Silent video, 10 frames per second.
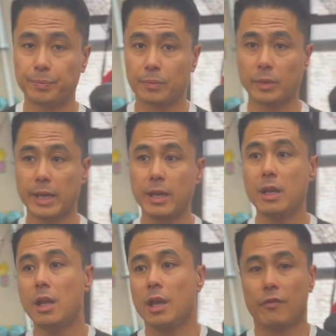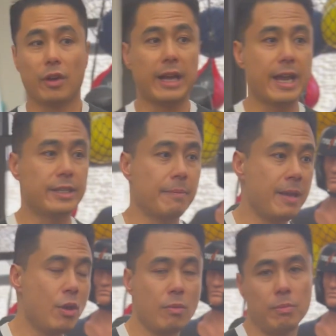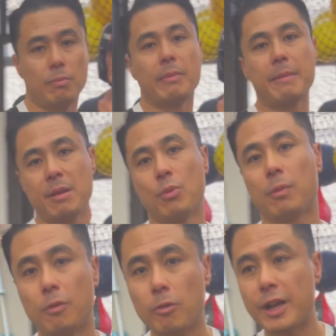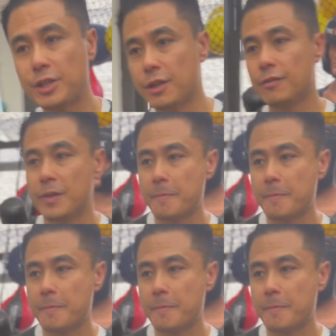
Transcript: Okay? For guys like me who might be more progressive,